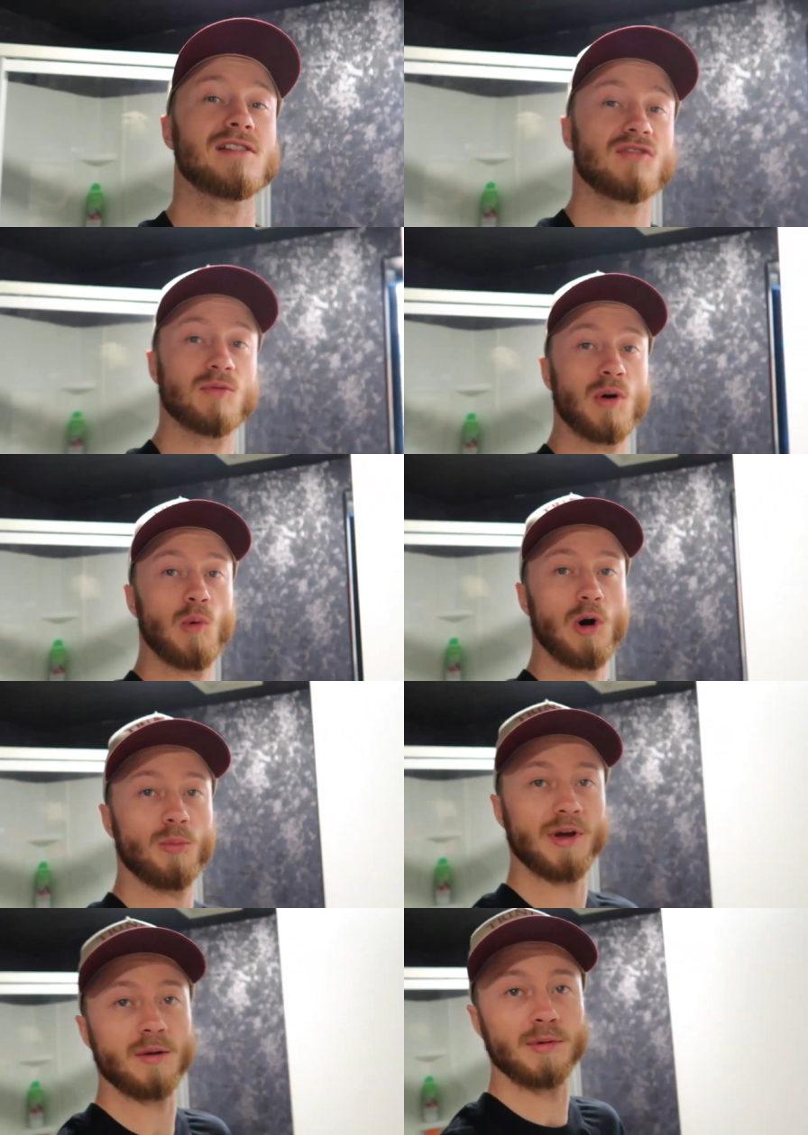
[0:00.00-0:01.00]
just from the
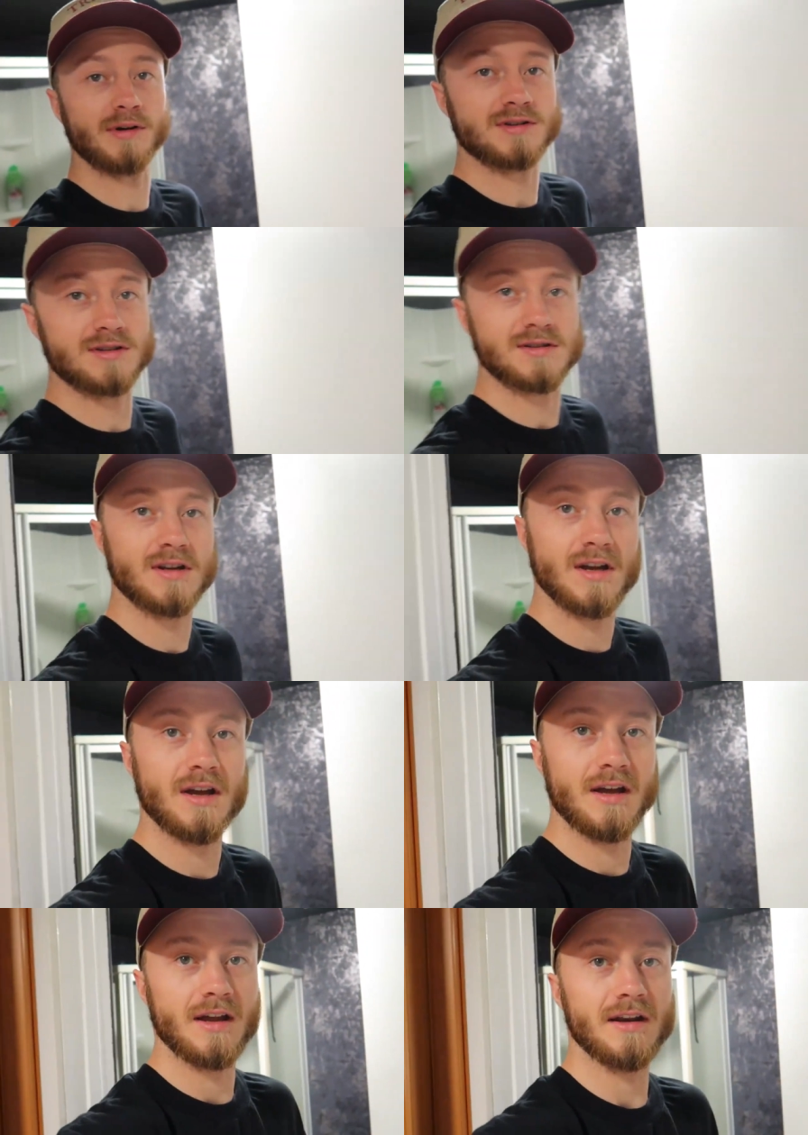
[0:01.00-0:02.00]
wallpaper, it's just
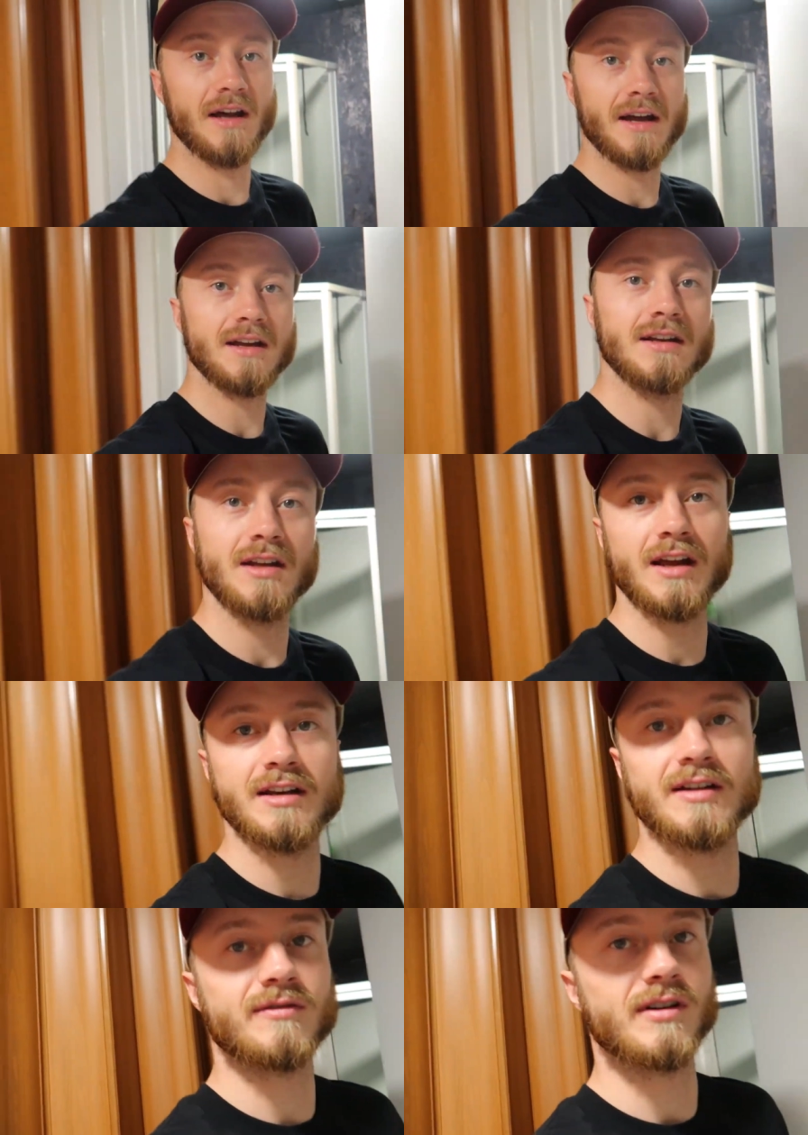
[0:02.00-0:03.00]
night and day
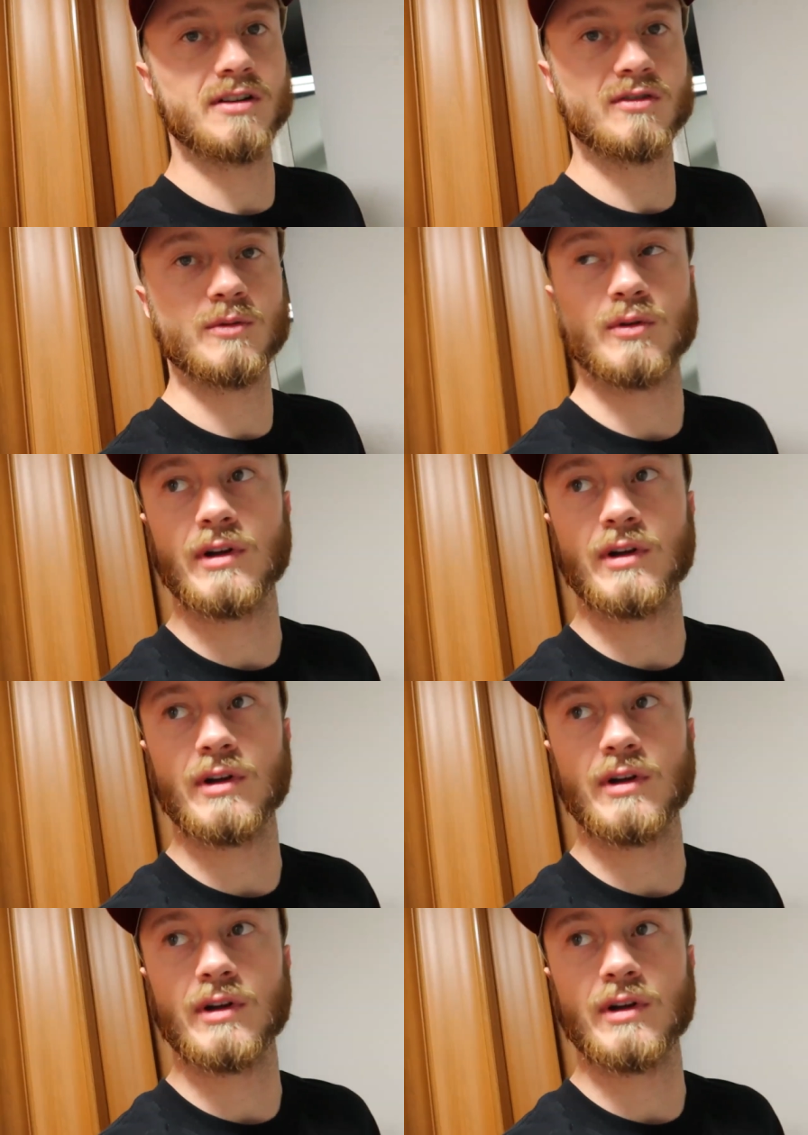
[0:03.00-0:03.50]
difference from the